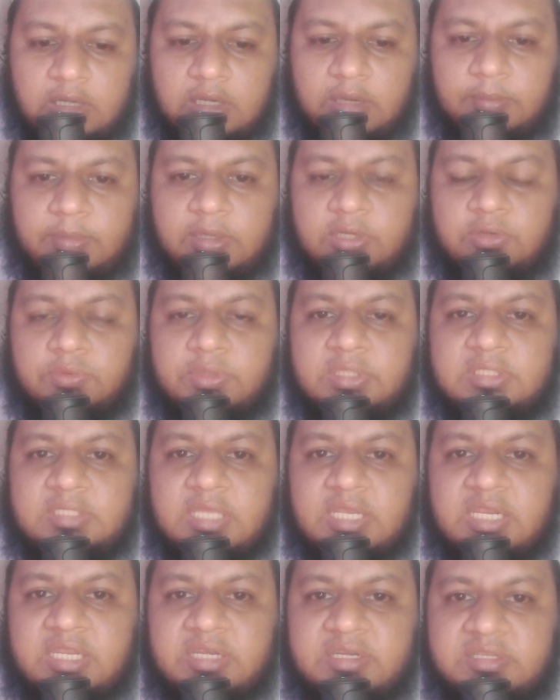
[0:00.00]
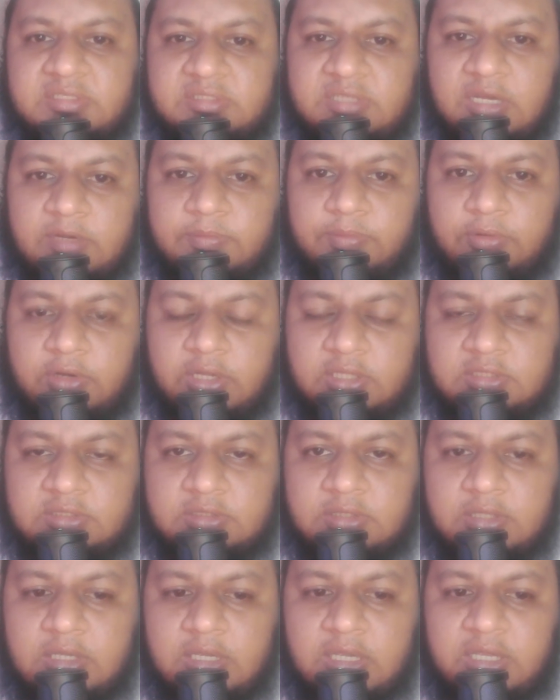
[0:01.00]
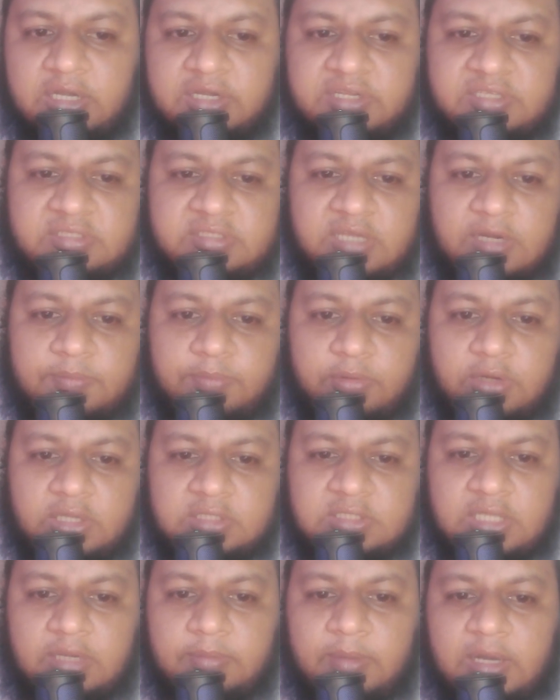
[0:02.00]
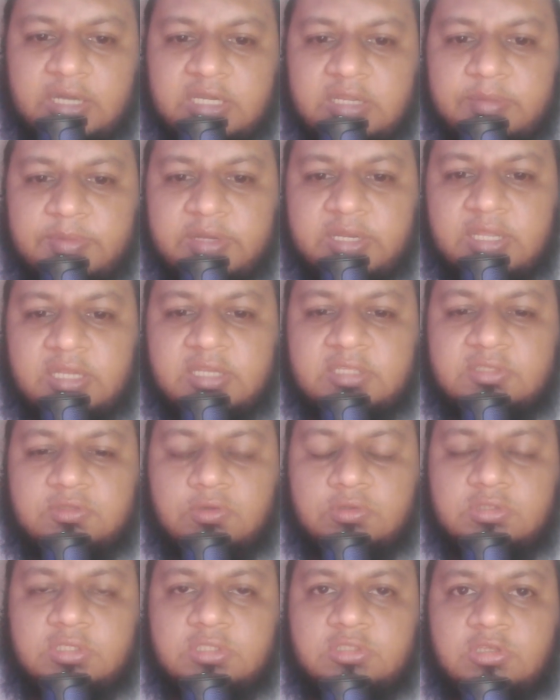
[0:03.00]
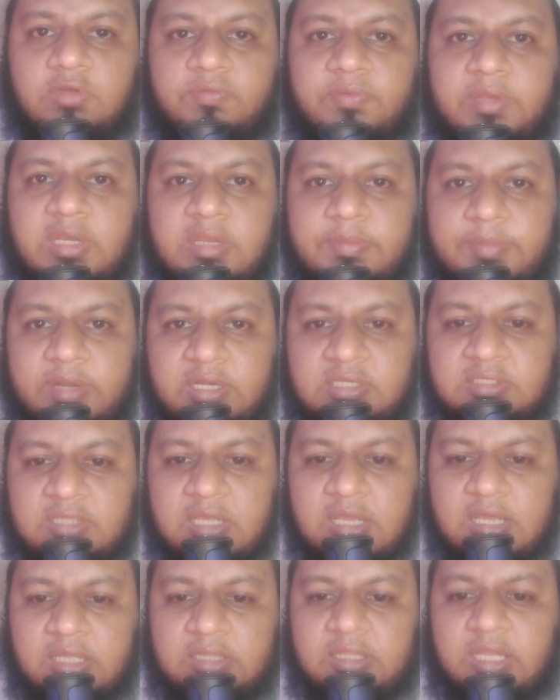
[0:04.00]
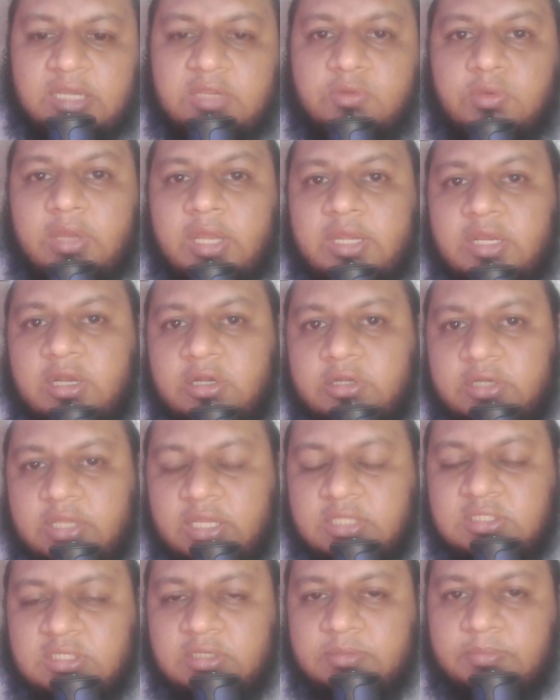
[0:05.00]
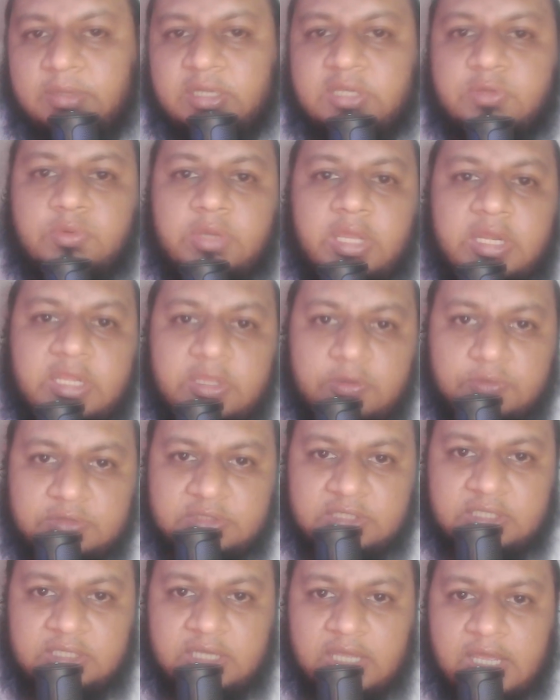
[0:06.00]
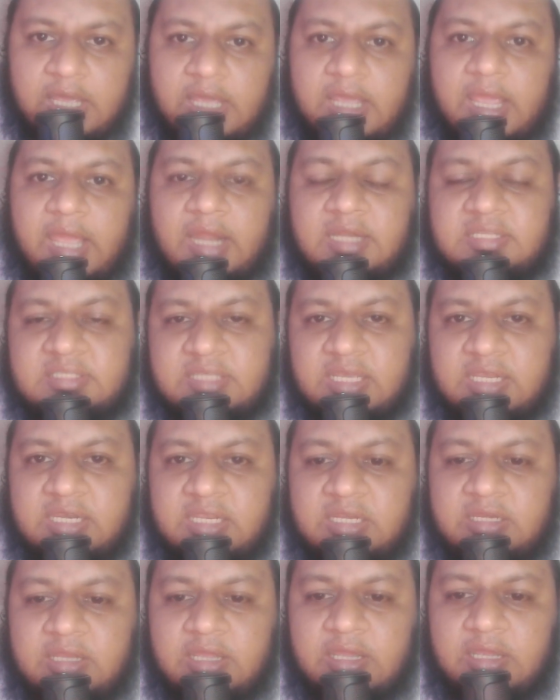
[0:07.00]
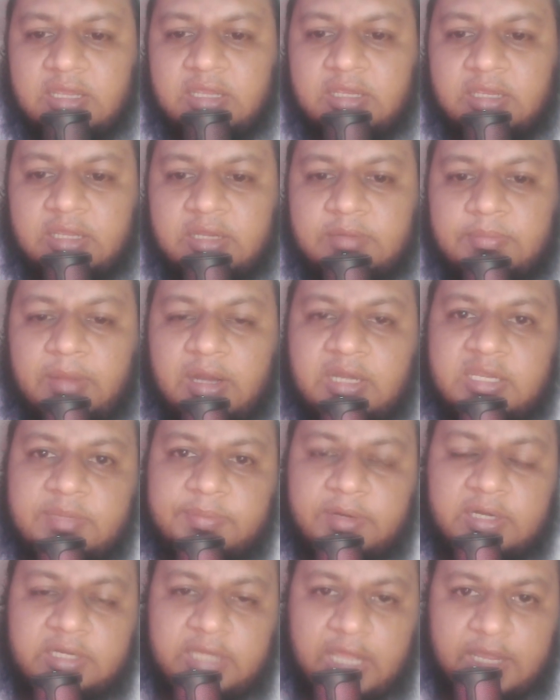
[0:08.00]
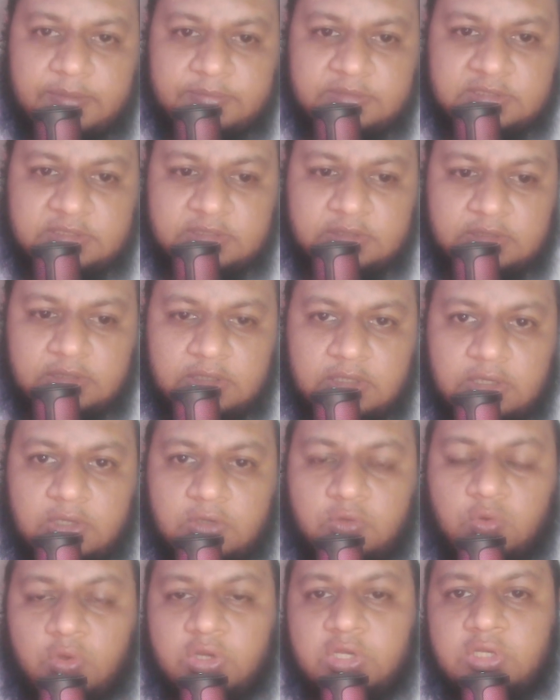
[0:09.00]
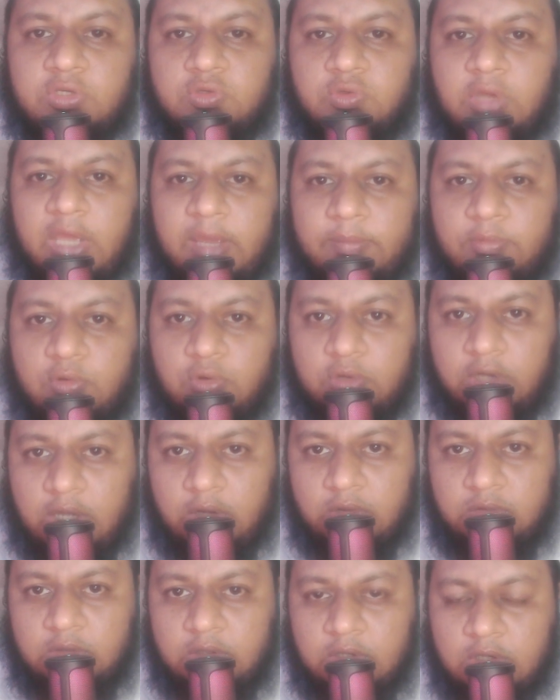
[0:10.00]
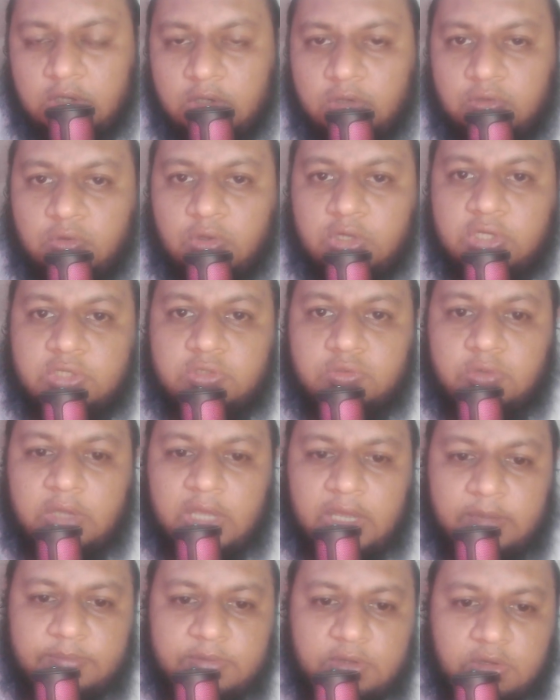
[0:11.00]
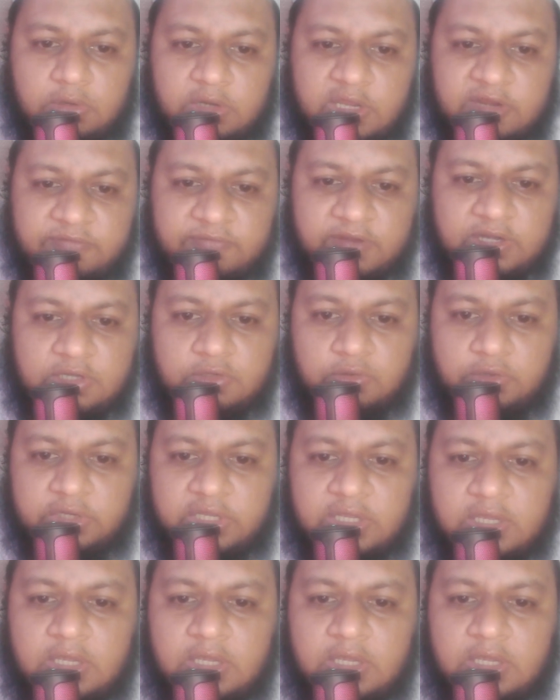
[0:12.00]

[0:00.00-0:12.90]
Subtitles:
Number two is selling digital products. Digital products are multimedia resources of elements that you cannot touch, but you can use it and sell it in multiple times. No need to have go down, no need to have your inventory